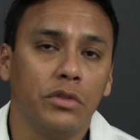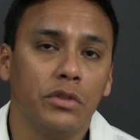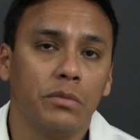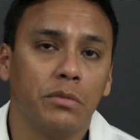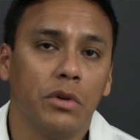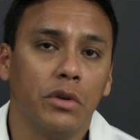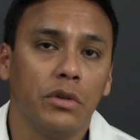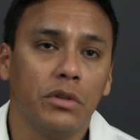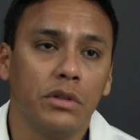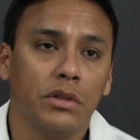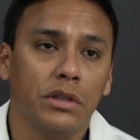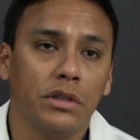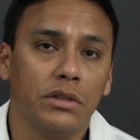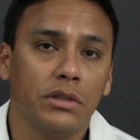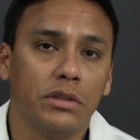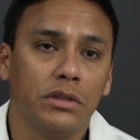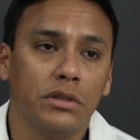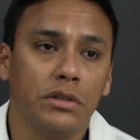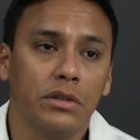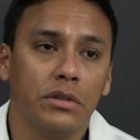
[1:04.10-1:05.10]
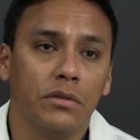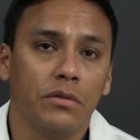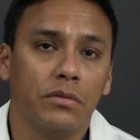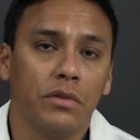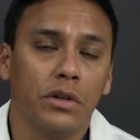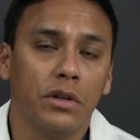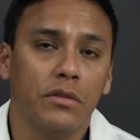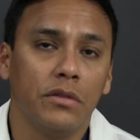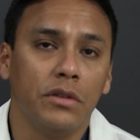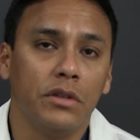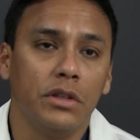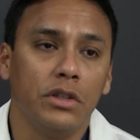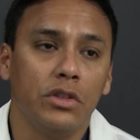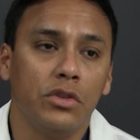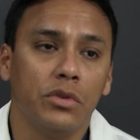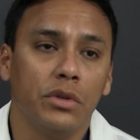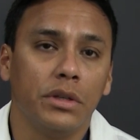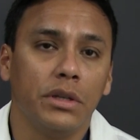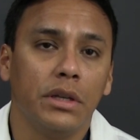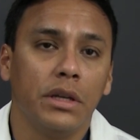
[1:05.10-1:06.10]
small incisions in the front of the knee
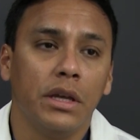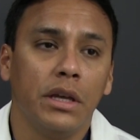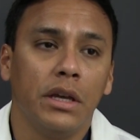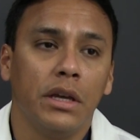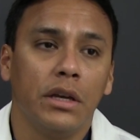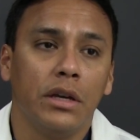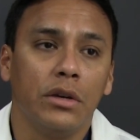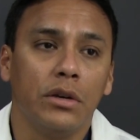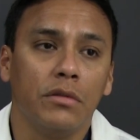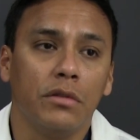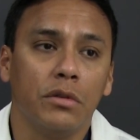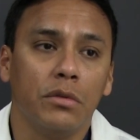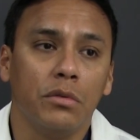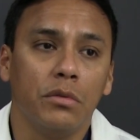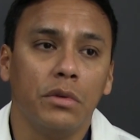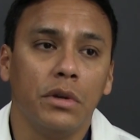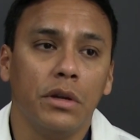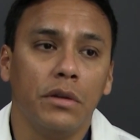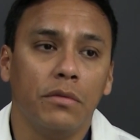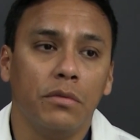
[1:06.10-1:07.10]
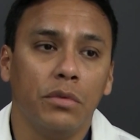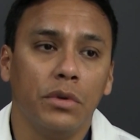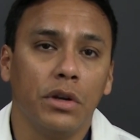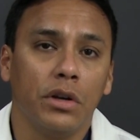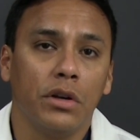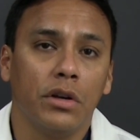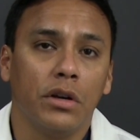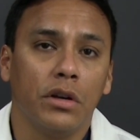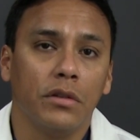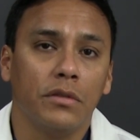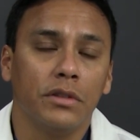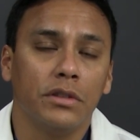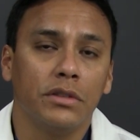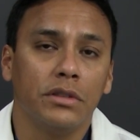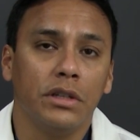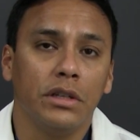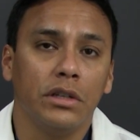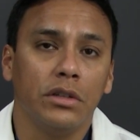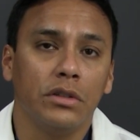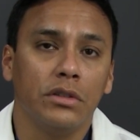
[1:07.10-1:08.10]
joint. However, if we are
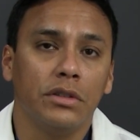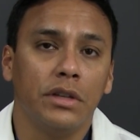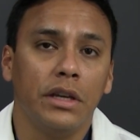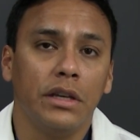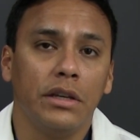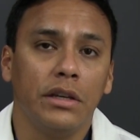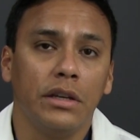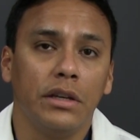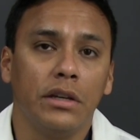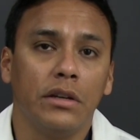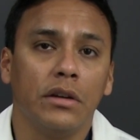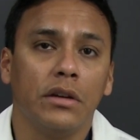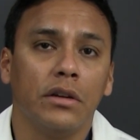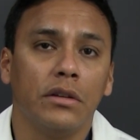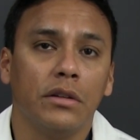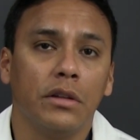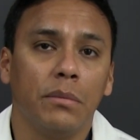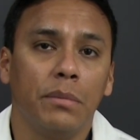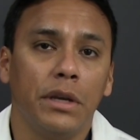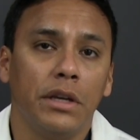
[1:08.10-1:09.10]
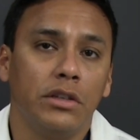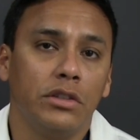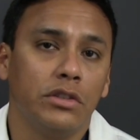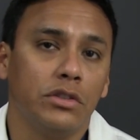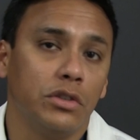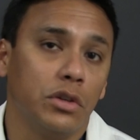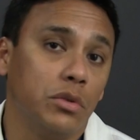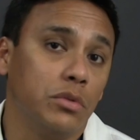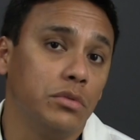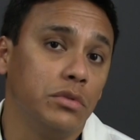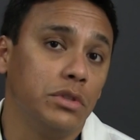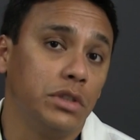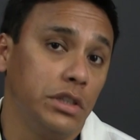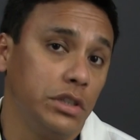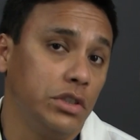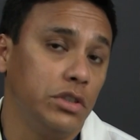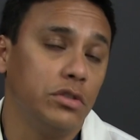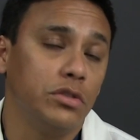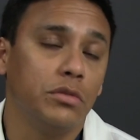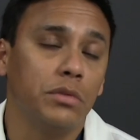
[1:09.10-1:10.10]
harvesting or taking the patient's own
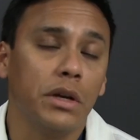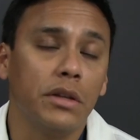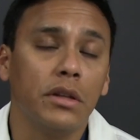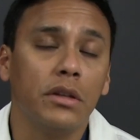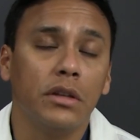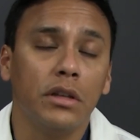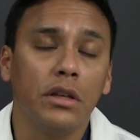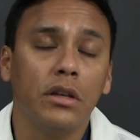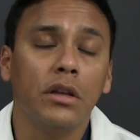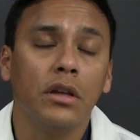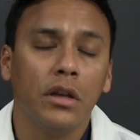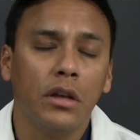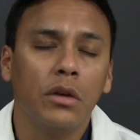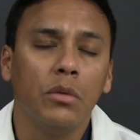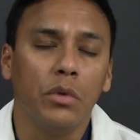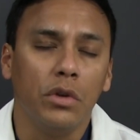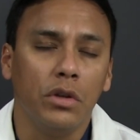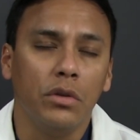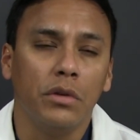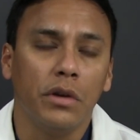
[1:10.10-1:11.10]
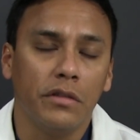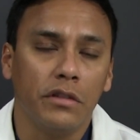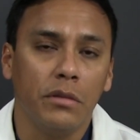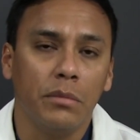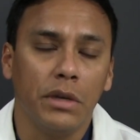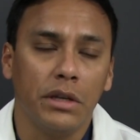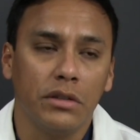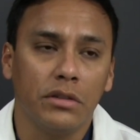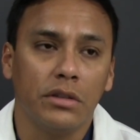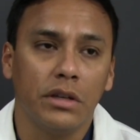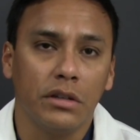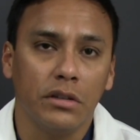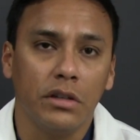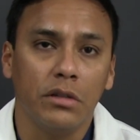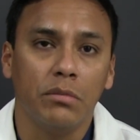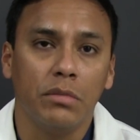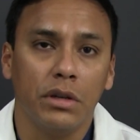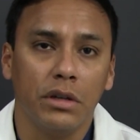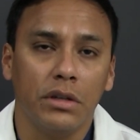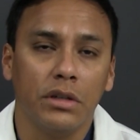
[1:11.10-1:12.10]
tissue around the knee, we do have to make slightly
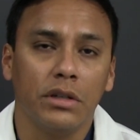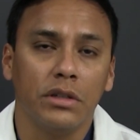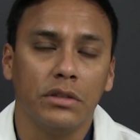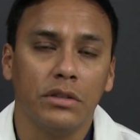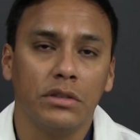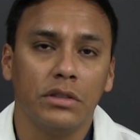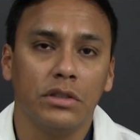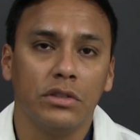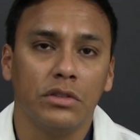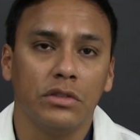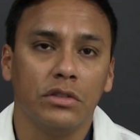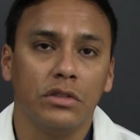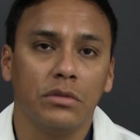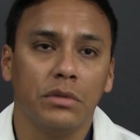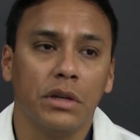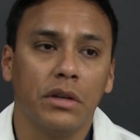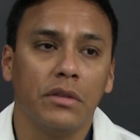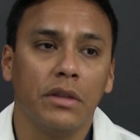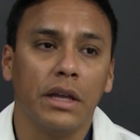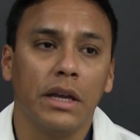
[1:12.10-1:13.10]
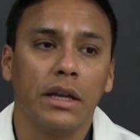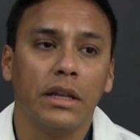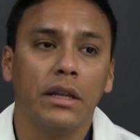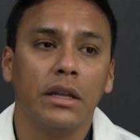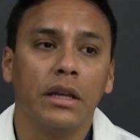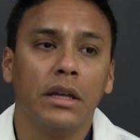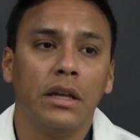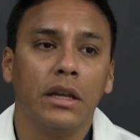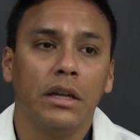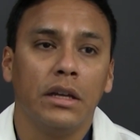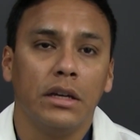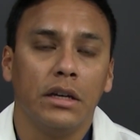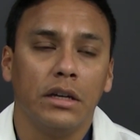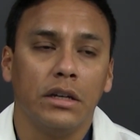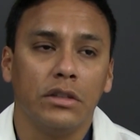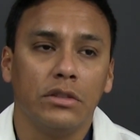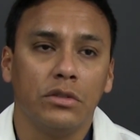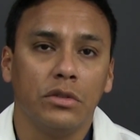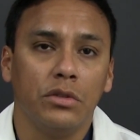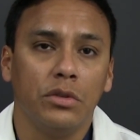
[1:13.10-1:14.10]
bigger incisions around that.
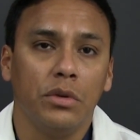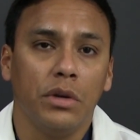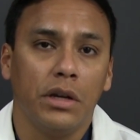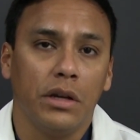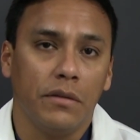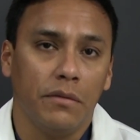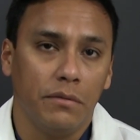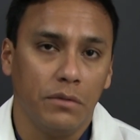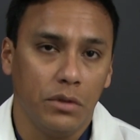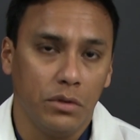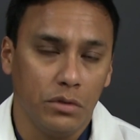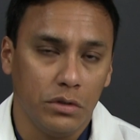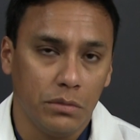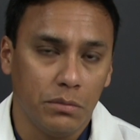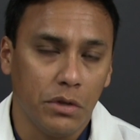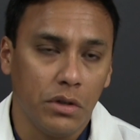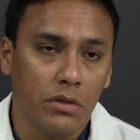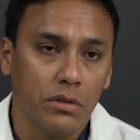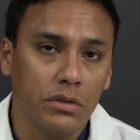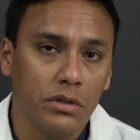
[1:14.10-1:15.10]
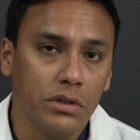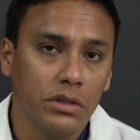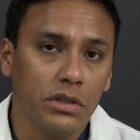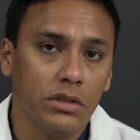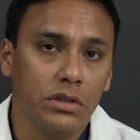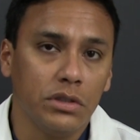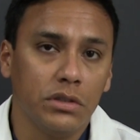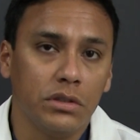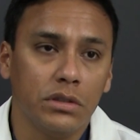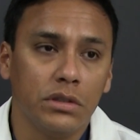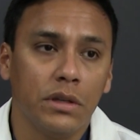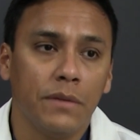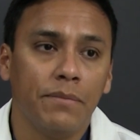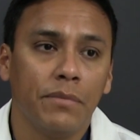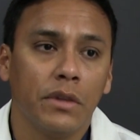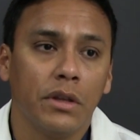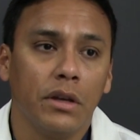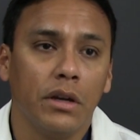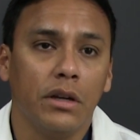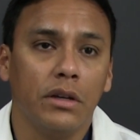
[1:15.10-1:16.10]
So you have those small incisions.
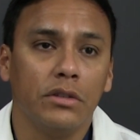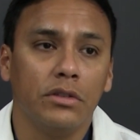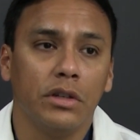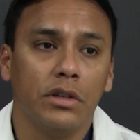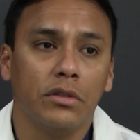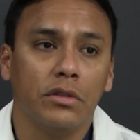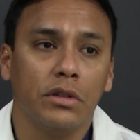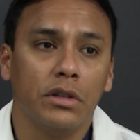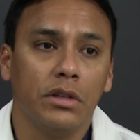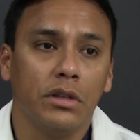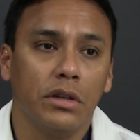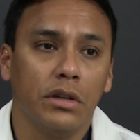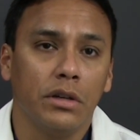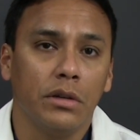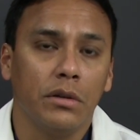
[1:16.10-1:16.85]
Generally,